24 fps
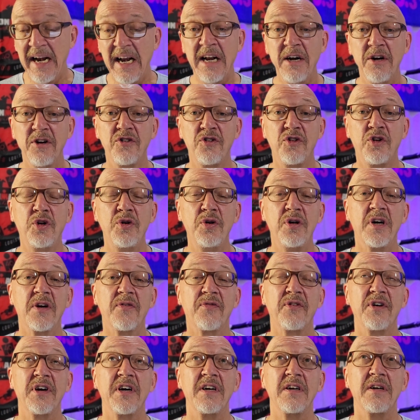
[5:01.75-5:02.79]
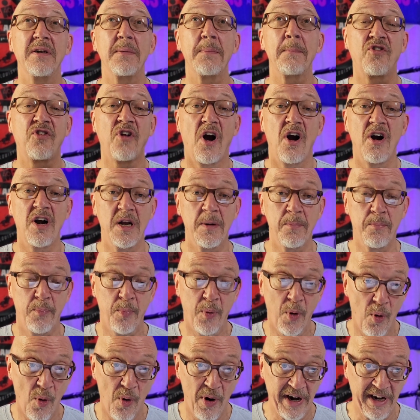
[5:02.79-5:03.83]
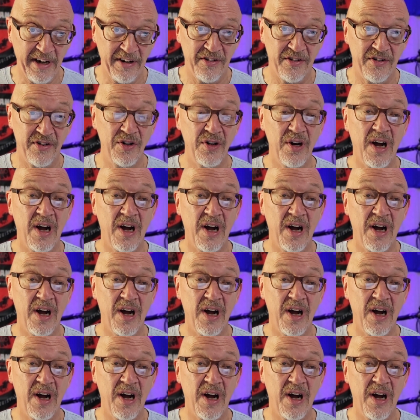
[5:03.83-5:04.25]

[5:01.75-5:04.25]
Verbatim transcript: And then there's two different starting points.